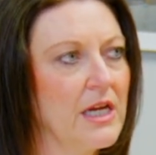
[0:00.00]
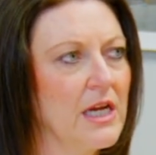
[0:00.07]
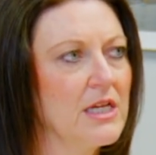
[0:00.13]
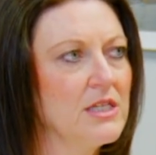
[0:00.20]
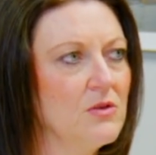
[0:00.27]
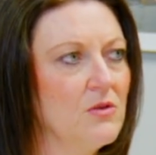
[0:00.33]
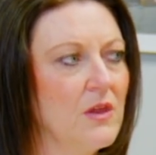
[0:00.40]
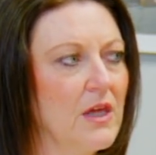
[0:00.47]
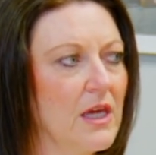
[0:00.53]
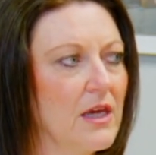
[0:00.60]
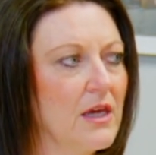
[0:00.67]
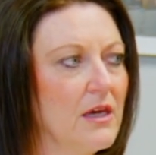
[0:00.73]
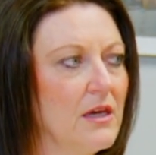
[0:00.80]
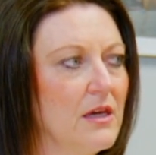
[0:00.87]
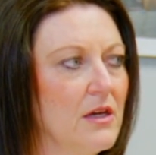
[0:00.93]
And I do think
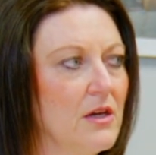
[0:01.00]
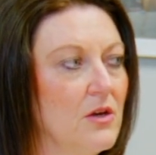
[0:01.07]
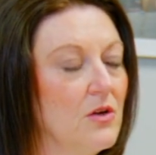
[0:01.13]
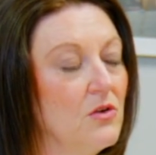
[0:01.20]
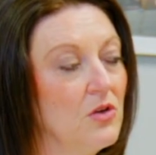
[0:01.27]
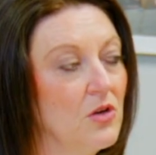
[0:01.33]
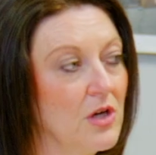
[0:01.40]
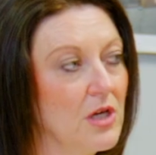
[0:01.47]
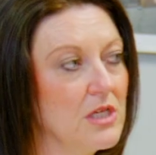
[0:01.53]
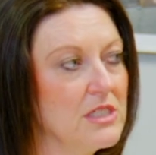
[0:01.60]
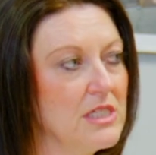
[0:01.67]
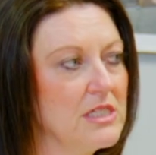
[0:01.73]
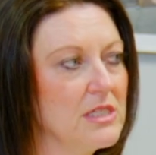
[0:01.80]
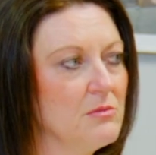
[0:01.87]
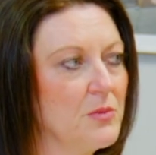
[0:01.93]
you're going to
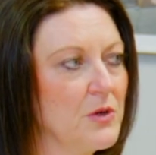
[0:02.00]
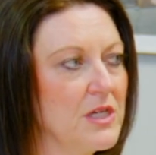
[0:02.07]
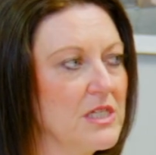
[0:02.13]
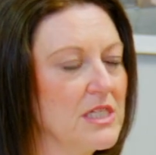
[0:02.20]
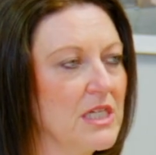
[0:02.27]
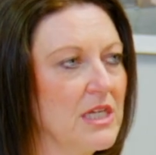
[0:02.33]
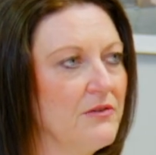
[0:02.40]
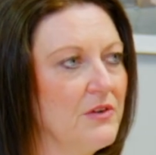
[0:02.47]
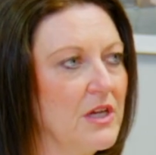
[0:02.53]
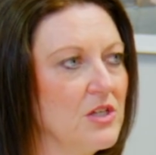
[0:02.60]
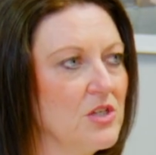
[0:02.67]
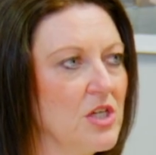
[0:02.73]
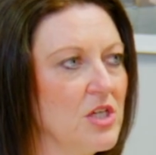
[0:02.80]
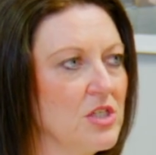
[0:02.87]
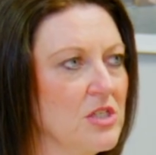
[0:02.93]
see some pretty significant
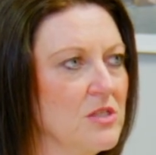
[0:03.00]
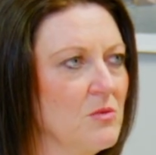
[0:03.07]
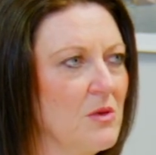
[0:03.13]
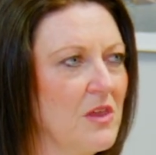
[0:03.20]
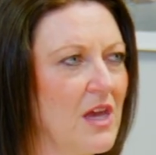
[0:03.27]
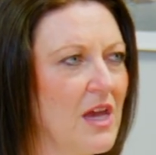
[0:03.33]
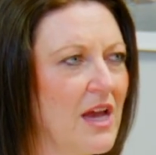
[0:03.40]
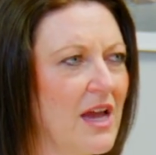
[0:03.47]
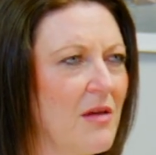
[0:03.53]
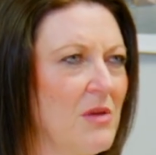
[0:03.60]
changes with AI.